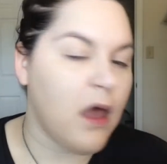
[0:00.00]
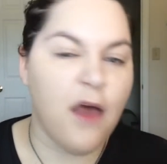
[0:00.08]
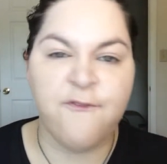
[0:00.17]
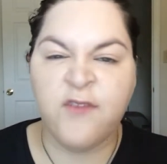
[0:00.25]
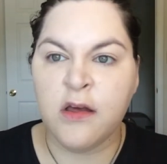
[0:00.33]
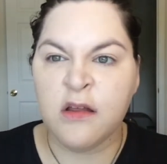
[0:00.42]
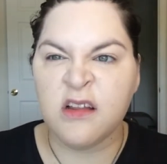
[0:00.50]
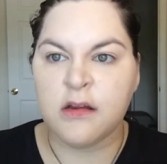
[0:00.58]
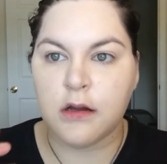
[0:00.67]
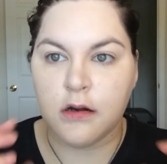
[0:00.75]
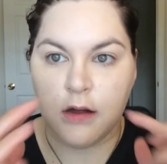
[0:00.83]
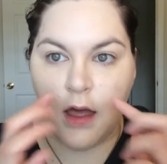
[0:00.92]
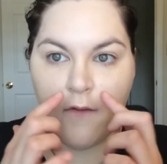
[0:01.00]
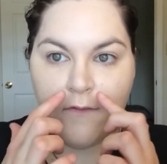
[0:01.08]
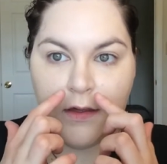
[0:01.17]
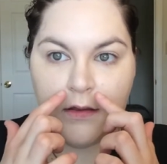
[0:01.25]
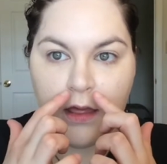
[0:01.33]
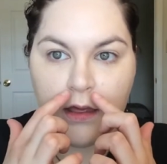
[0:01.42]
It feels a little
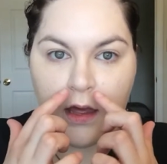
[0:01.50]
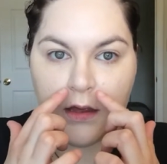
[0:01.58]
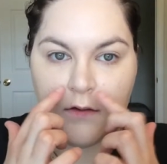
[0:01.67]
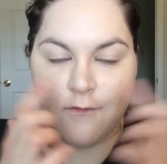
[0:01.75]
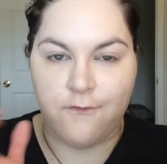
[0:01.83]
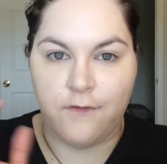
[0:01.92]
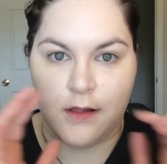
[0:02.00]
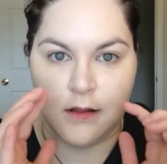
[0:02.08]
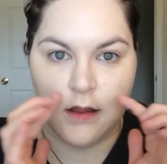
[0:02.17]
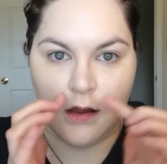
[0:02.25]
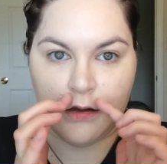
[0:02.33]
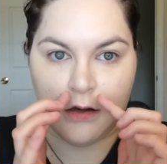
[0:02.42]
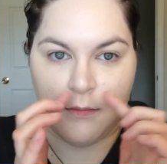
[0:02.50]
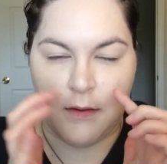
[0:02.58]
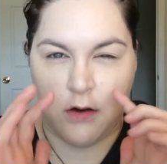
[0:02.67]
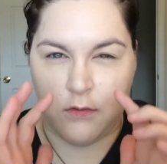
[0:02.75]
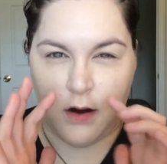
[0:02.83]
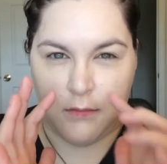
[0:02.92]
heavy, like I can feel it a little
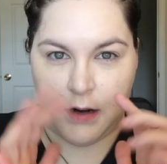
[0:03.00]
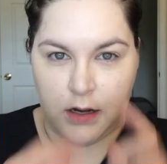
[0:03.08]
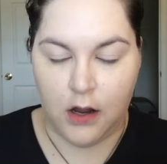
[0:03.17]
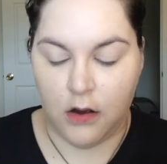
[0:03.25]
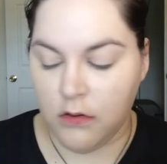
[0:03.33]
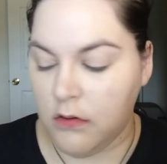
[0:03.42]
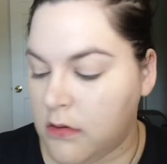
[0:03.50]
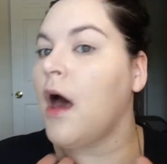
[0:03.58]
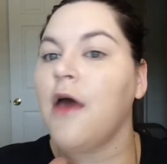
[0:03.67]
bit around my nose.